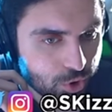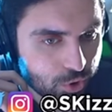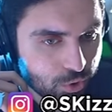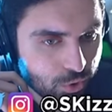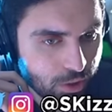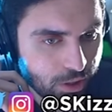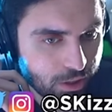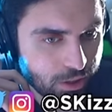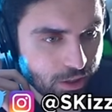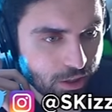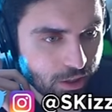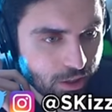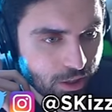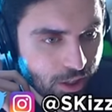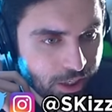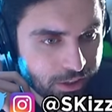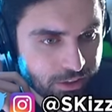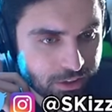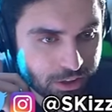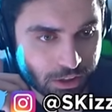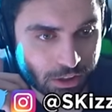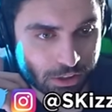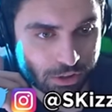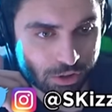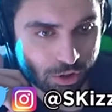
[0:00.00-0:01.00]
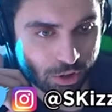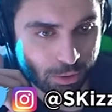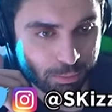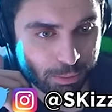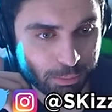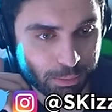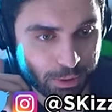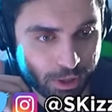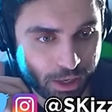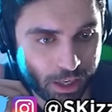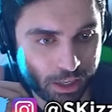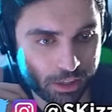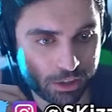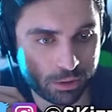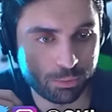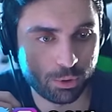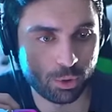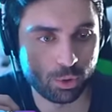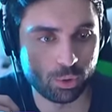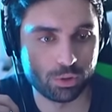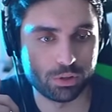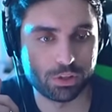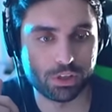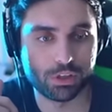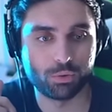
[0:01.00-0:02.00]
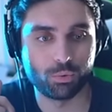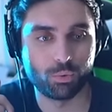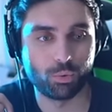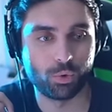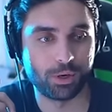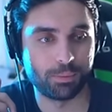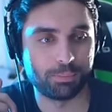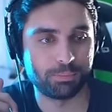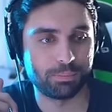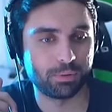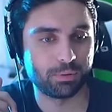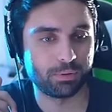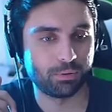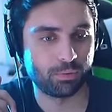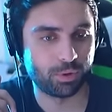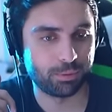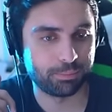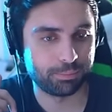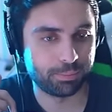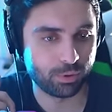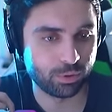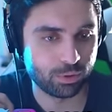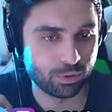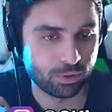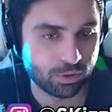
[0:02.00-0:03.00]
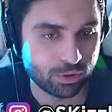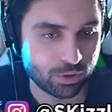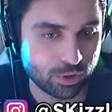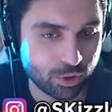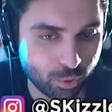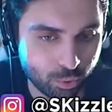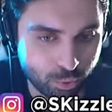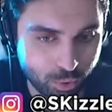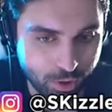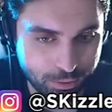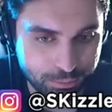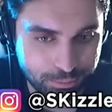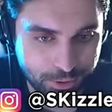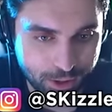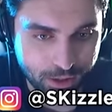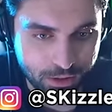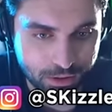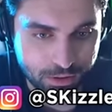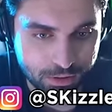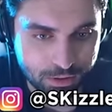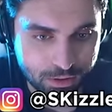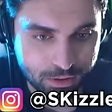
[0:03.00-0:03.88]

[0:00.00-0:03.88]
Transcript: Piranha, I think it's gonna be behind him. Holy rip, rip, bro. Your run, bro.